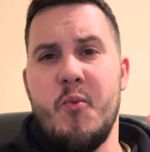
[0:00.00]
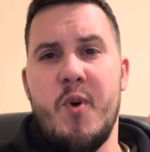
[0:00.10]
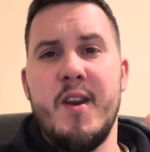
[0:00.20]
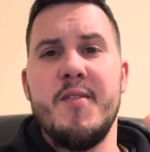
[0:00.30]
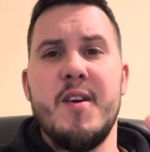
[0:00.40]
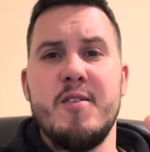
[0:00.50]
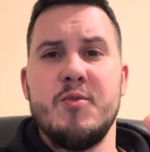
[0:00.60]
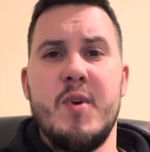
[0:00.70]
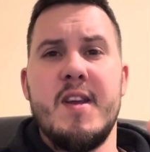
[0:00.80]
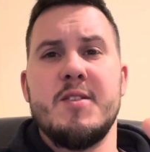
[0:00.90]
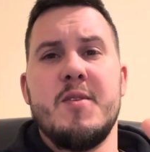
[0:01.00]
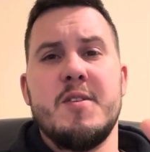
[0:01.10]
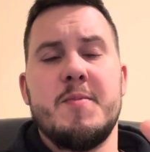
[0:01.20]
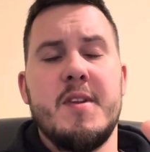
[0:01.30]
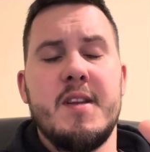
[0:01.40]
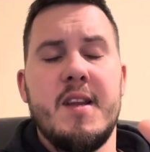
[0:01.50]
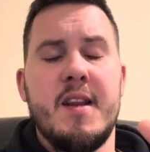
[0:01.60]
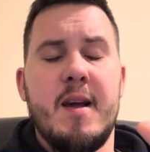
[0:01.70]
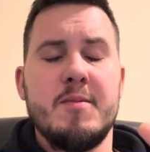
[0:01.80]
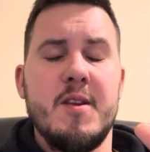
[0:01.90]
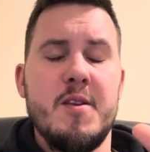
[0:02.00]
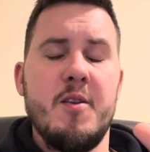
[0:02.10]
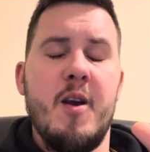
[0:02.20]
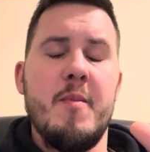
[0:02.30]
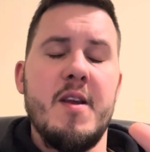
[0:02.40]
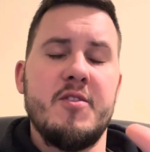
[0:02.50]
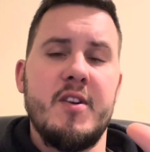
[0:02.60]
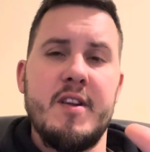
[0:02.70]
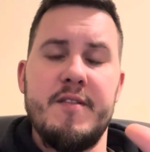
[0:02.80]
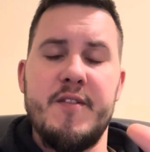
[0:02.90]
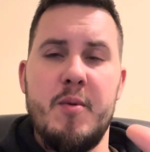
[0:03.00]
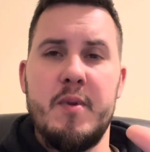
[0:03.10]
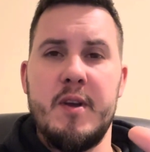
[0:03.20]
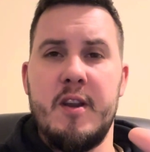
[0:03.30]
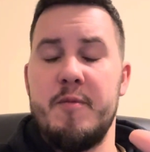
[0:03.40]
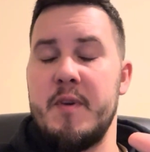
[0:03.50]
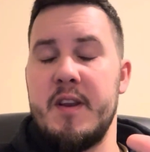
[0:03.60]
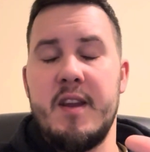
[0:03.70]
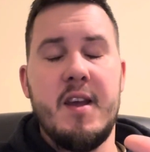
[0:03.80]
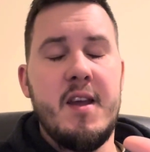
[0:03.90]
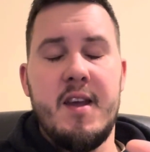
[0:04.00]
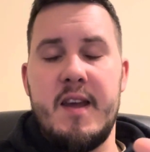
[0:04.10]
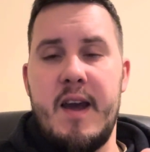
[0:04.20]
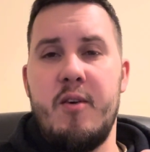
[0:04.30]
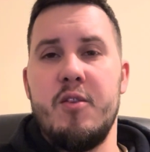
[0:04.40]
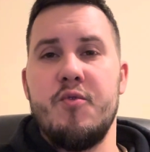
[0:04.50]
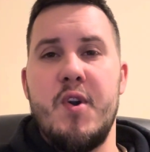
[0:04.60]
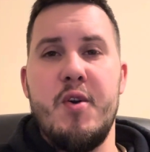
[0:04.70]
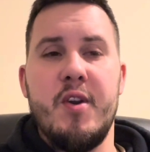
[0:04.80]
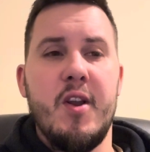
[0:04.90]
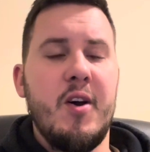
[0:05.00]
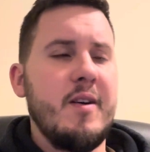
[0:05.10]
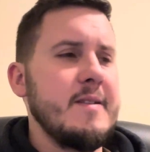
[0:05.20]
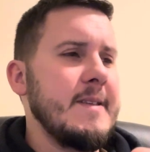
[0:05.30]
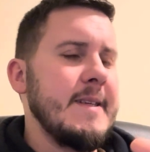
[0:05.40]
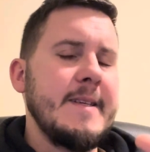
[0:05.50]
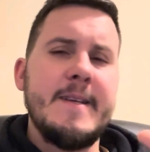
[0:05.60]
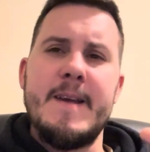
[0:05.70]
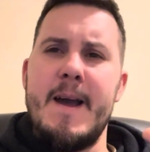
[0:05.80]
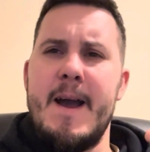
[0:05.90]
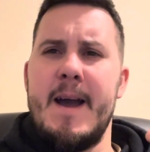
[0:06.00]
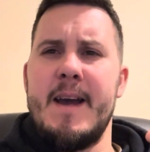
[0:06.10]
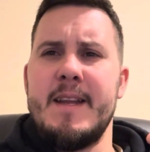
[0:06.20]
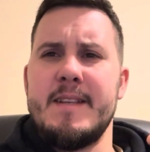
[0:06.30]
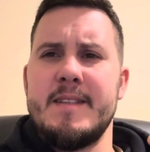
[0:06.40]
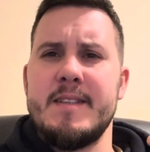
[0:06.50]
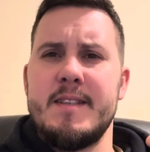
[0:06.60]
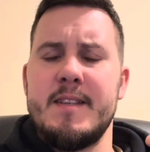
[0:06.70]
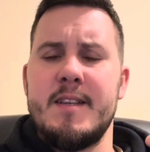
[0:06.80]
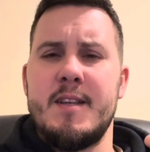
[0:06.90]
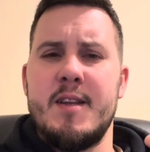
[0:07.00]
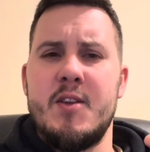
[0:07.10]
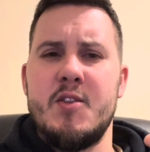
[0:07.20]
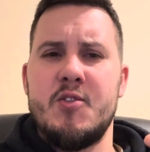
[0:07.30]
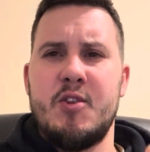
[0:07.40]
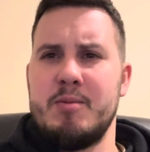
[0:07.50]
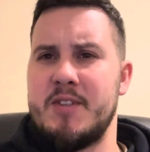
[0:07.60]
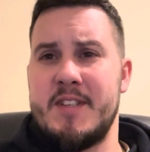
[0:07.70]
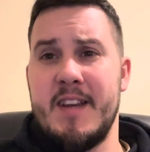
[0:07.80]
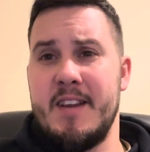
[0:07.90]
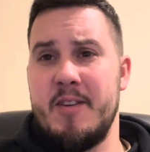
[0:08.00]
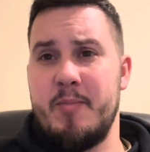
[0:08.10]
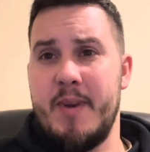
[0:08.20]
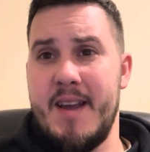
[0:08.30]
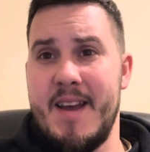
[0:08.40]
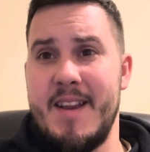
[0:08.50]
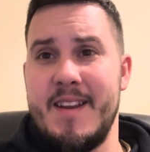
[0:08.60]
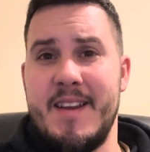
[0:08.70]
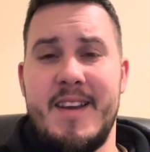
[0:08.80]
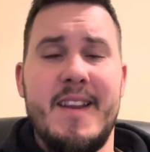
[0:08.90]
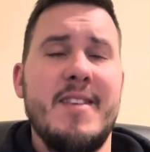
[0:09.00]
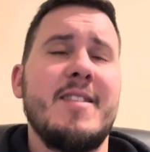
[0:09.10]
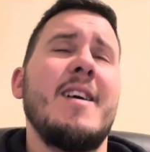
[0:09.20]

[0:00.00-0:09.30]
one of those weeks where it's been an absolute nightmare to try and get filming done. I've been out on the road a lot and jobs just didn't go to plan. And it's